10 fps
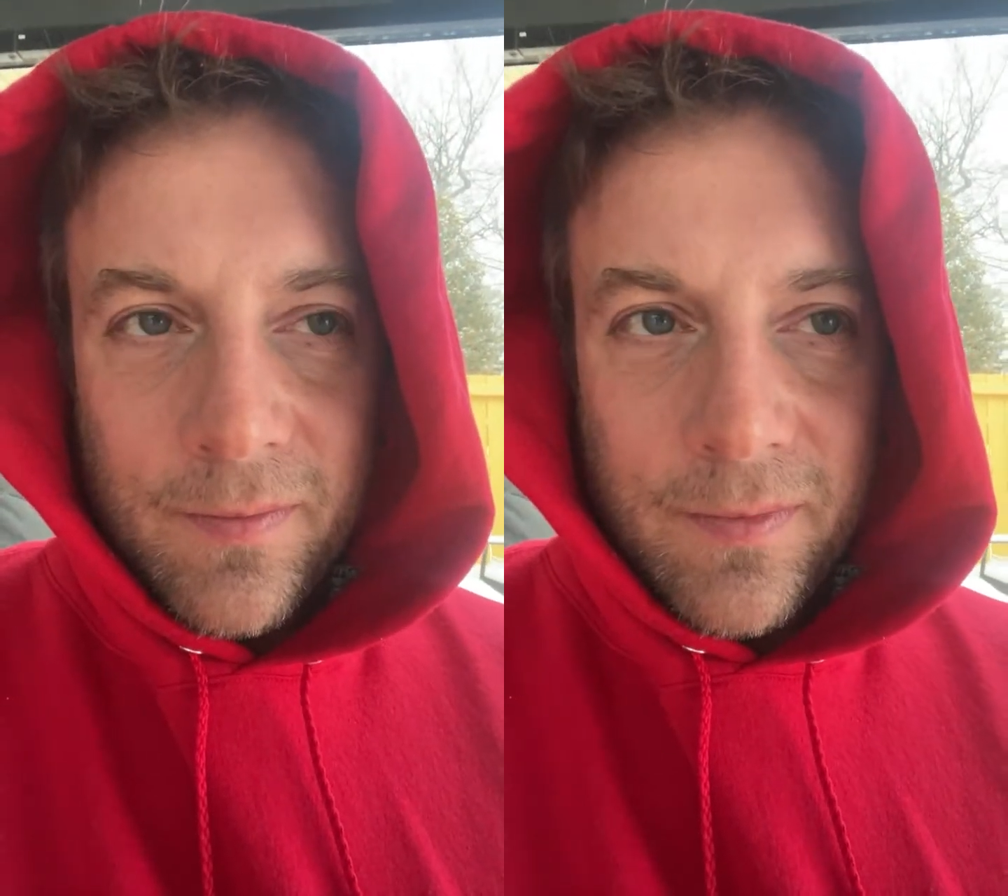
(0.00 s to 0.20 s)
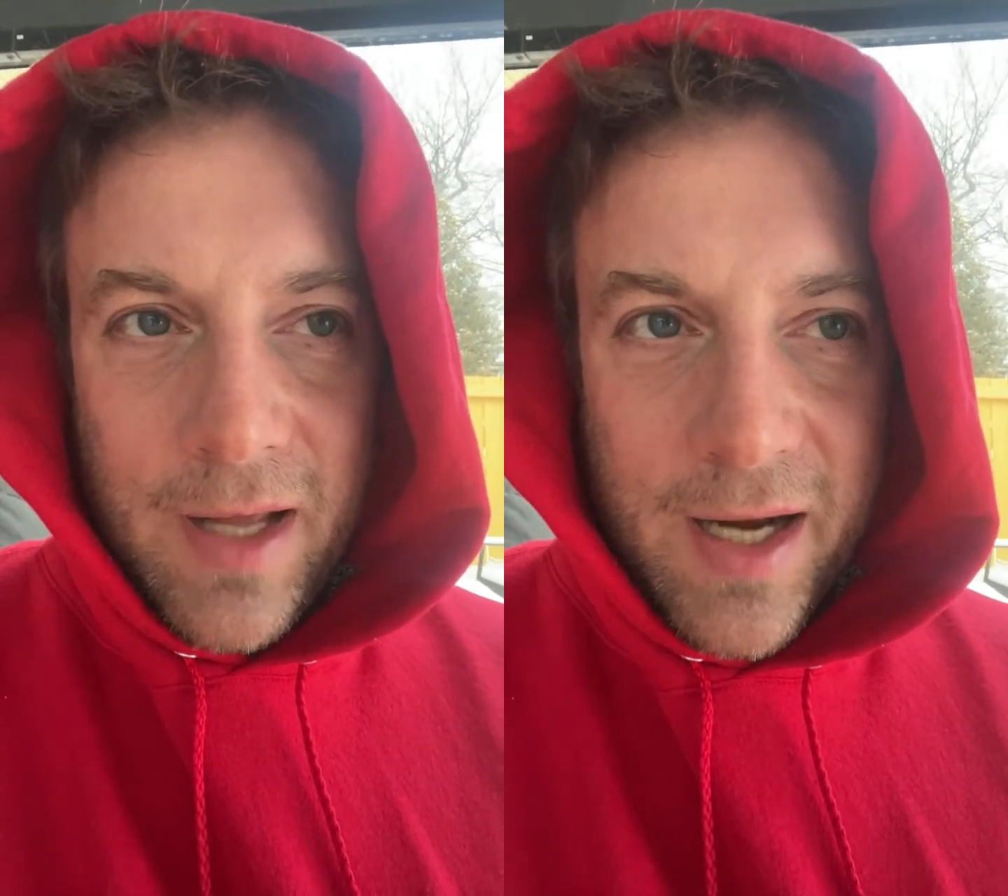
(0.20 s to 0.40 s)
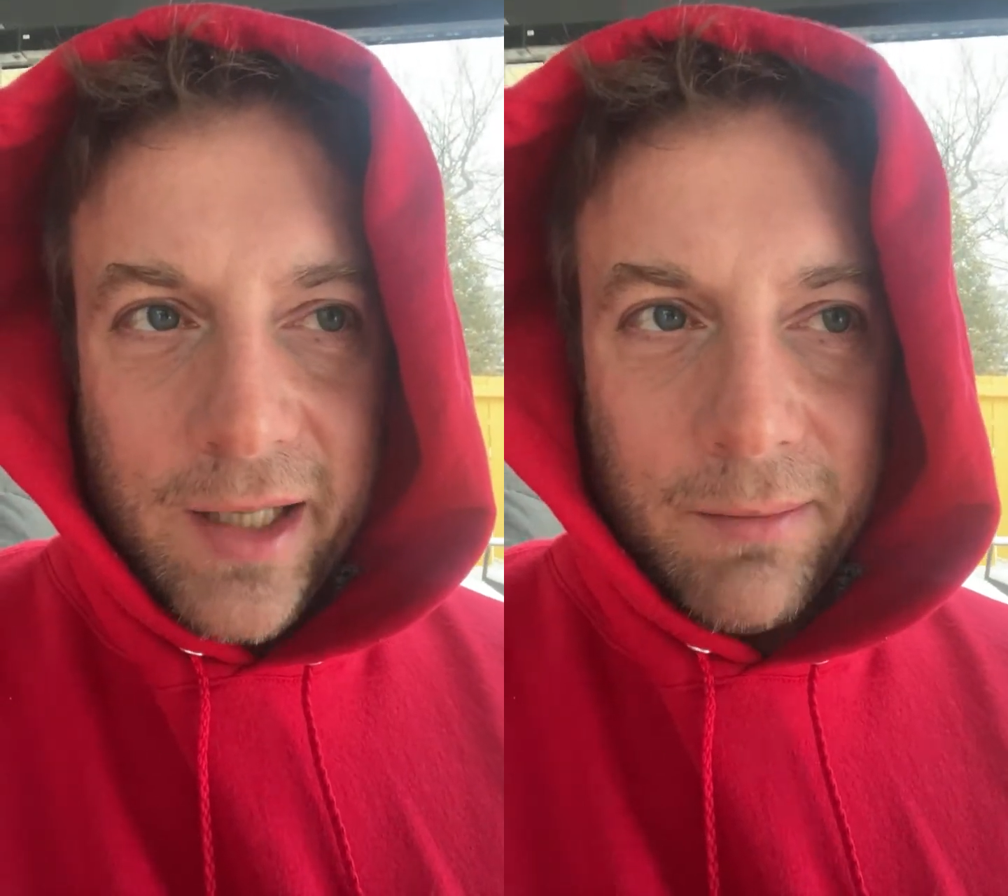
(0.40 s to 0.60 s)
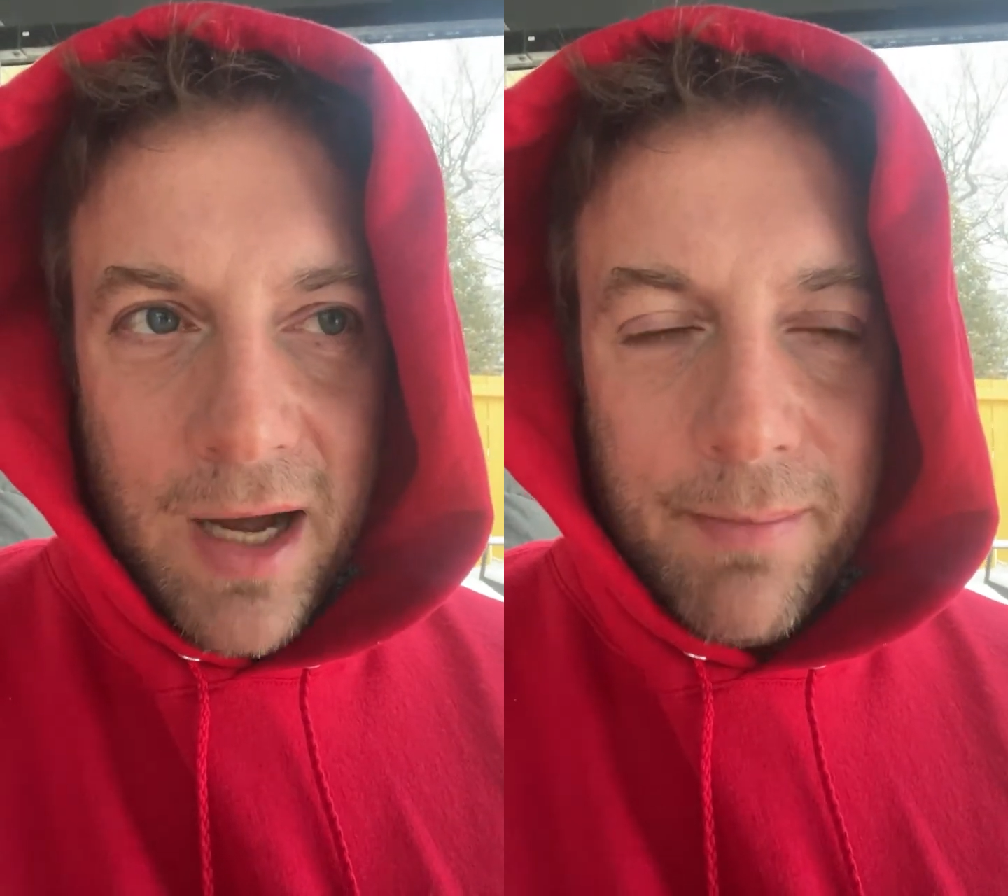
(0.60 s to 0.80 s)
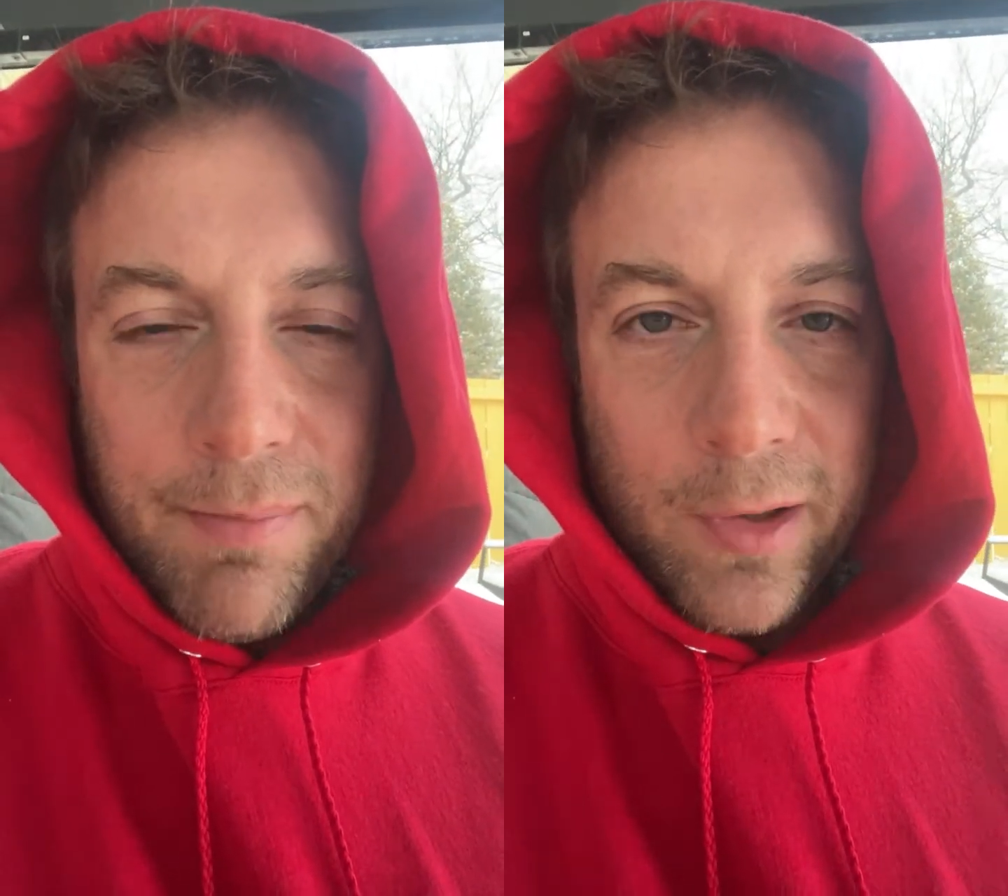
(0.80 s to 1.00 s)
That is
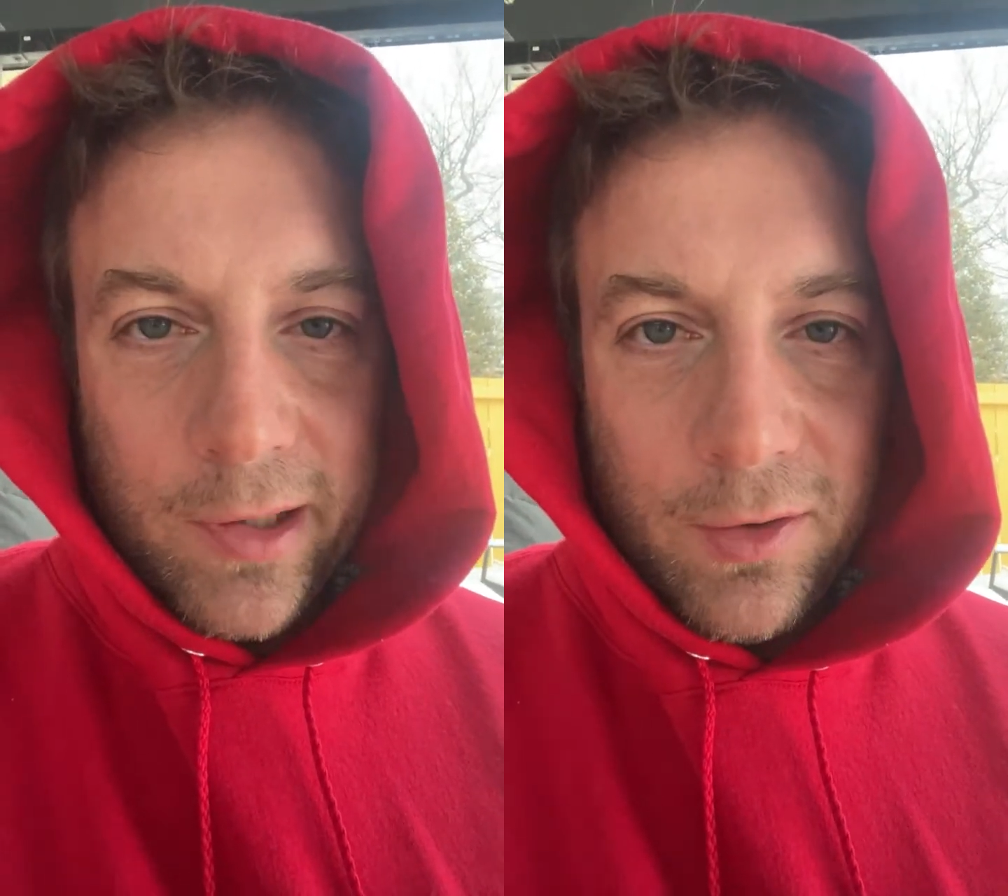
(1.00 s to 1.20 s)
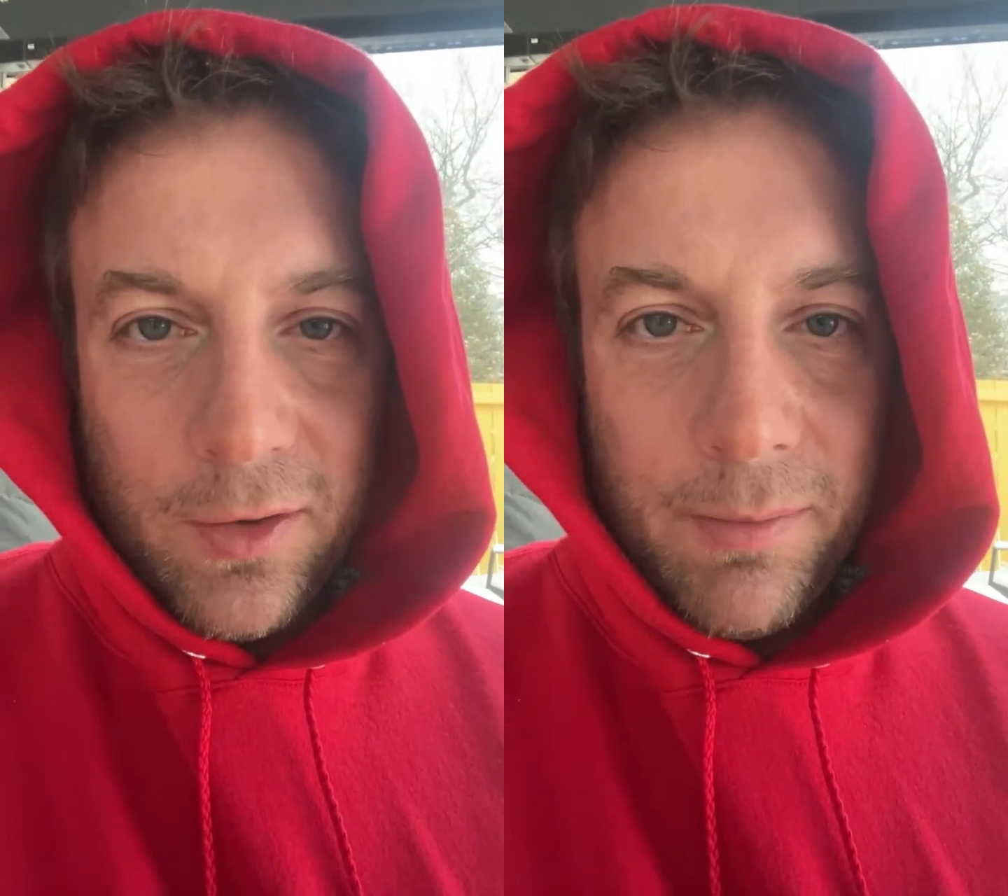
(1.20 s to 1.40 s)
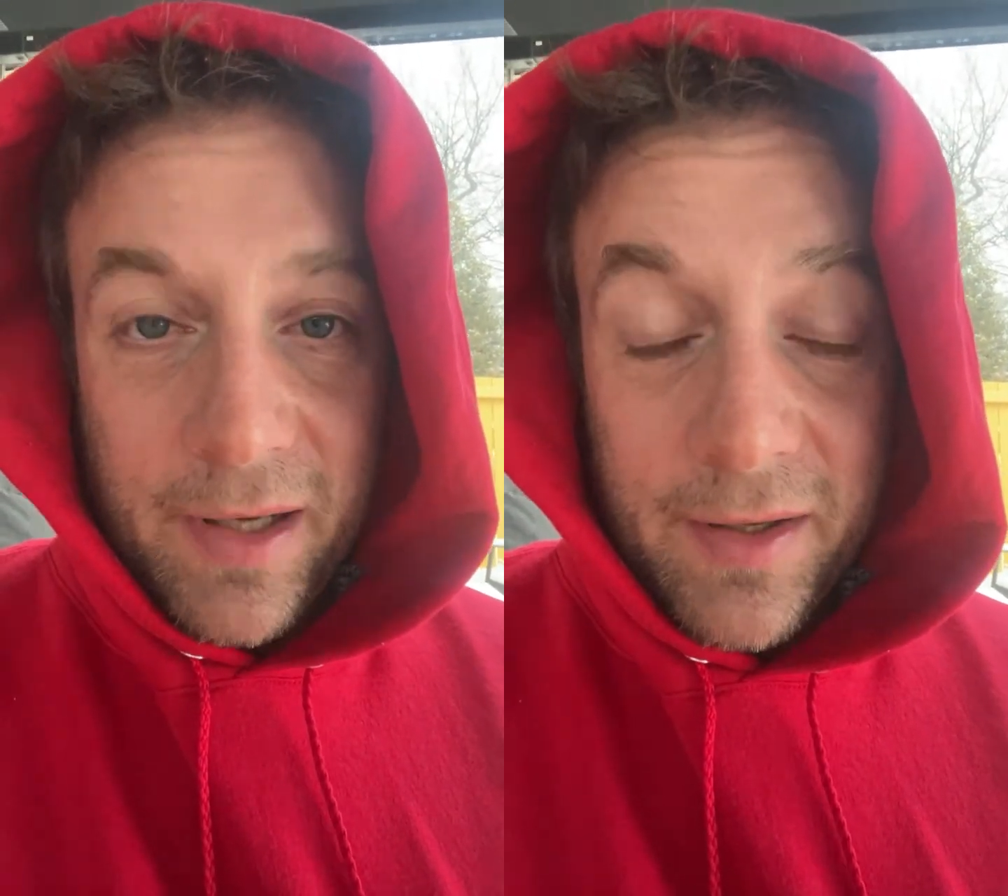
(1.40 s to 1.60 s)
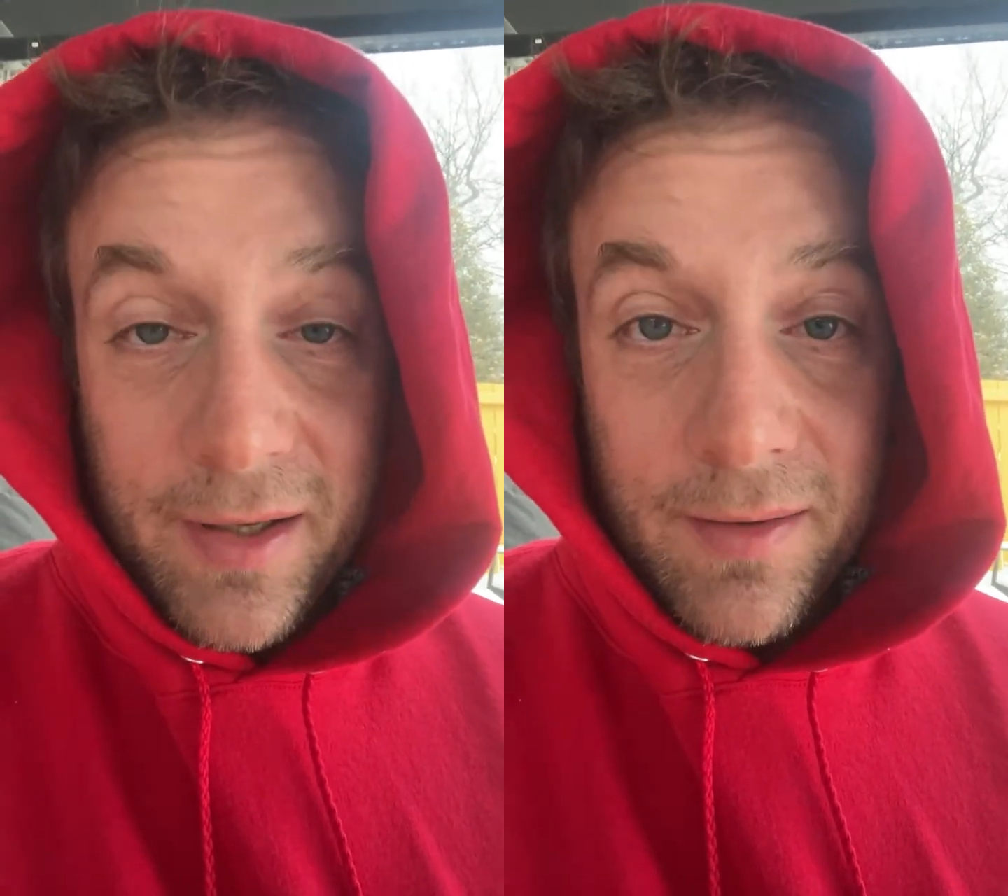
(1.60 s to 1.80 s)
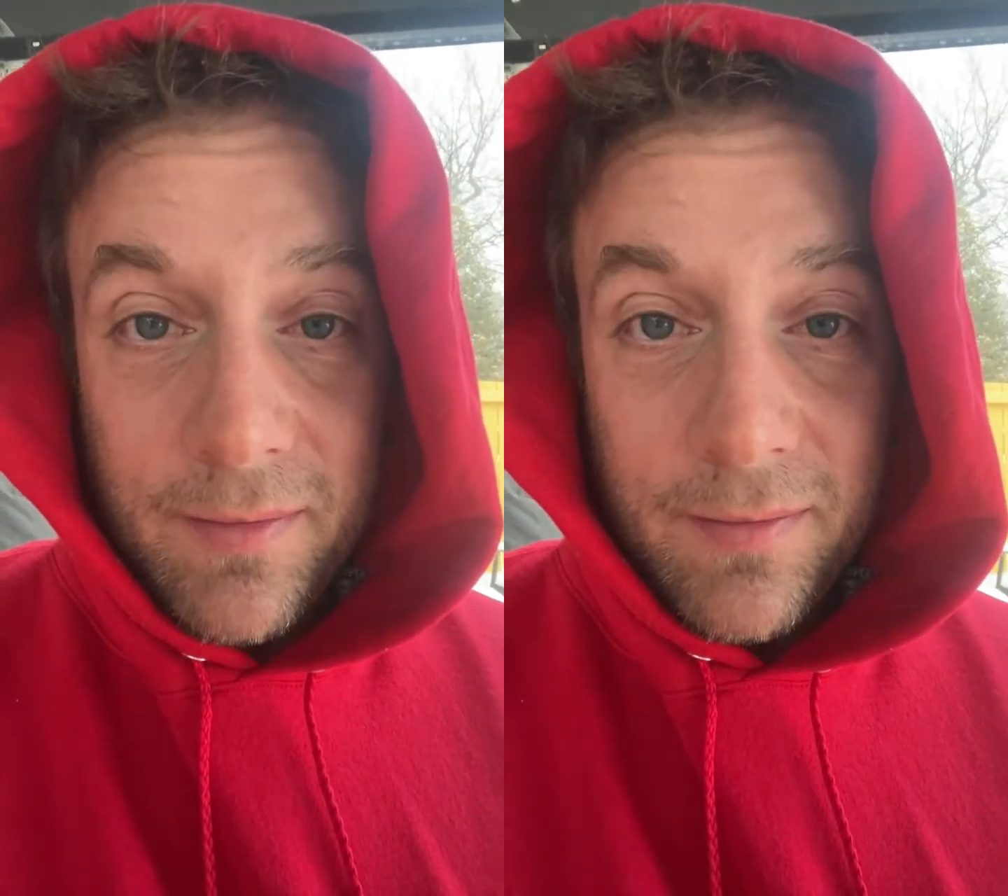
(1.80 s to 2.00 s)
my personal
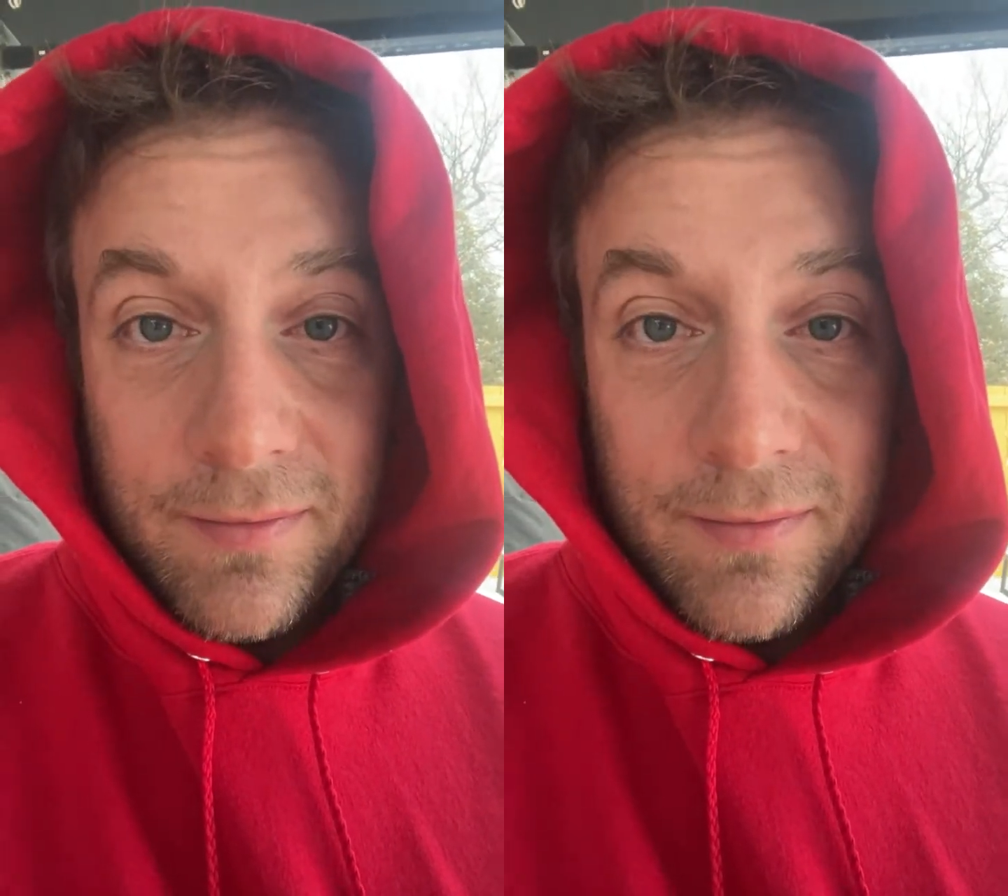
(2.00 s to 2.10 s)
opinion,